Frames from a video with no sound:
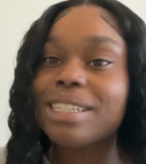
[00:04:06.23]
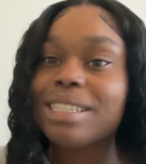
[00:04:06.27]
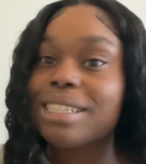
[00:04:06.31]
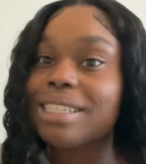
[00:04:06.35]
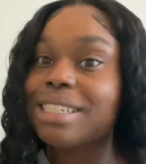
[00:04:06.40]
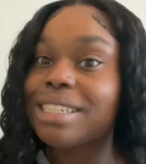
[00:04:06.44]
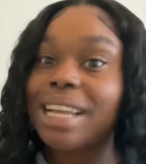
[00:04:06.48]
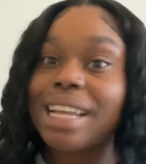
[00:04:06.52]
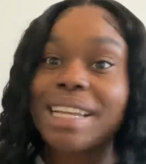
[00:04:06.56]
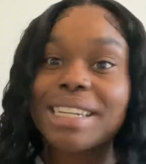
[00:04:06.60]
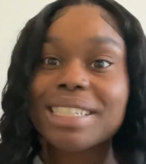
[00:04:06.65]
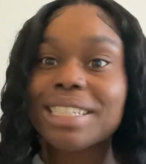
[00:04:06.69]
does
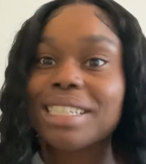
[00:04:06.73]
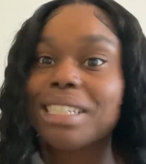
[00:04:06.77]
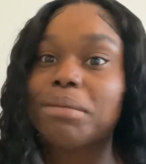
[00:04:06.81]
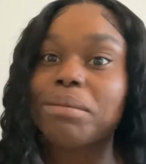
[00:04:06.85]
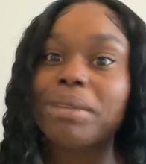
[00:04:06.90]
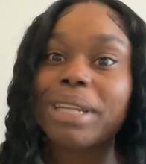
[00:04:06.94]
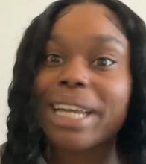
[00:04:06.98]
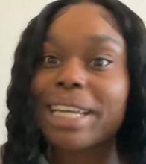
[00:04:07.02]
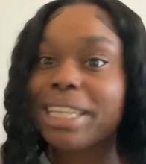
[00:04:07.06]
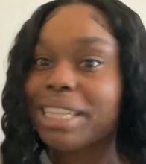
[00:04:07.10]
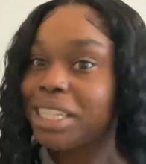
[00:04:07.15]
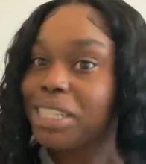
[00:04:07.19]
not seem
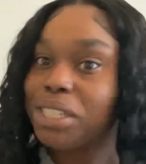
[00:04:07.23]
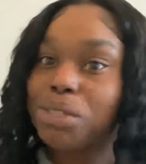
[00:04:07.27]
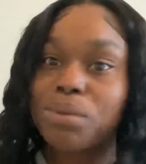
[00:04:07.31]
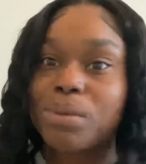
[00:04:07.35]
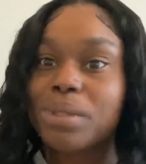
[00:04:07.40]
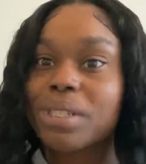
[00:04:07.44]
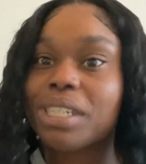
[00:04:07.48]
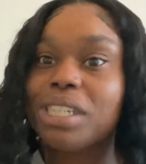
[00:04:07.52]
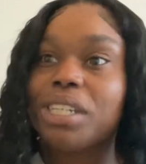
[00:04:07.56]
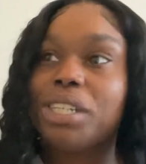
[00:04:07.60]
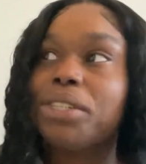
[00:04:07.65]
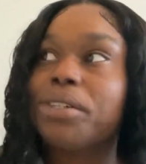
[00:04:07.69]
like this
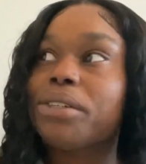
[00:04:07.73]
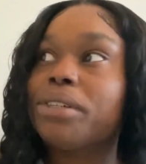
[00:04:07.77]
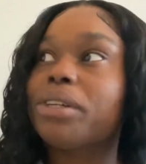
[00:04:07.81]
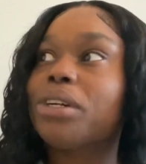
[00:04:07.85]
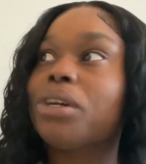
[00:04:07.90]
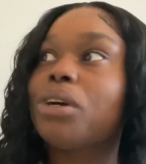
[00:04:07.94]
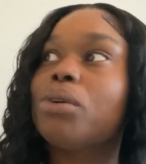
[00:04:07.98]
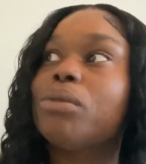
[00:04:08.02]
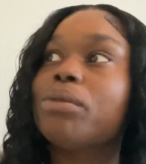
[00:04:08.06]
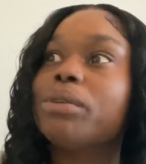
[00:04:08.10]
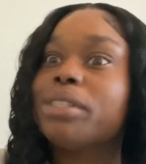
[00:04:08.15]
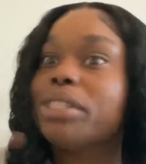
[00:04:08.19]
was a year
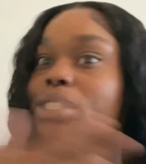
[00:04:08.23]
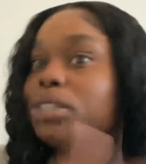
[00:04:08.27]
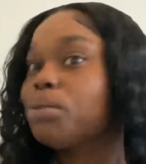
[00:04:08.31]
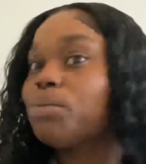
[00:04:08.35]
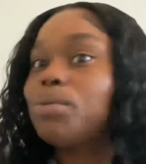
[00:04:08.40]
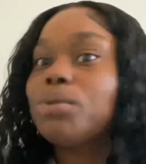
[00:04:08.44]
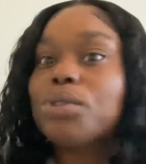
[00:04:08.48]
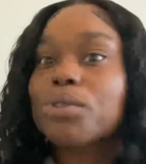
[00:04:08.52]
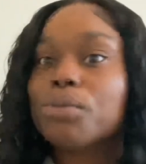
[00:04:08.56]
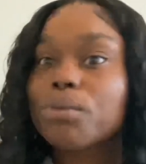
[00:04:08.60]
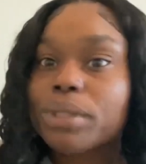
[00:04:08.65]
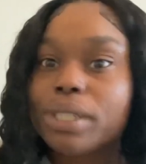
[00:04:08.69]
ago or this
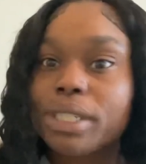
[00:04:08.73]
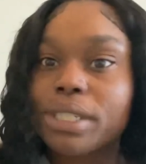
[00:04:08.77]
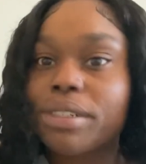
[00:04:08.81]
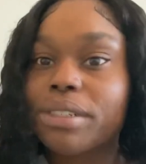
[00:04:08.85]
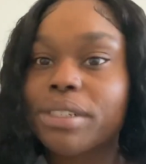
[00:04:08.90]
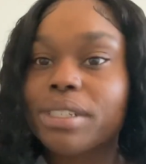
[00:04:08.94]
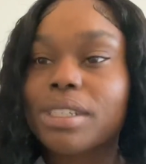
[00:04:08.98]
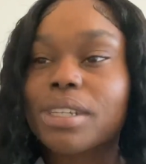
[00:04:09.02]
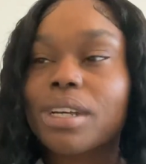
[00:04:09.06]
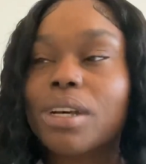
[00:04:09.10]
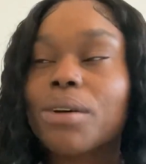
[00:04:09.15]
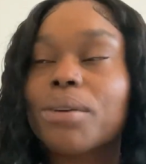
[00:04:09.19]
was 3
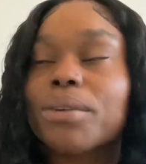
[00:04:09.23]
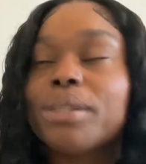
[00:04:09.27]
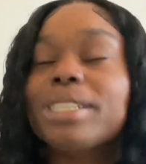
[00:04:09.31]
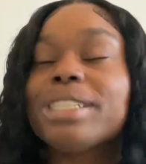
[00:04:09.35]
years ago.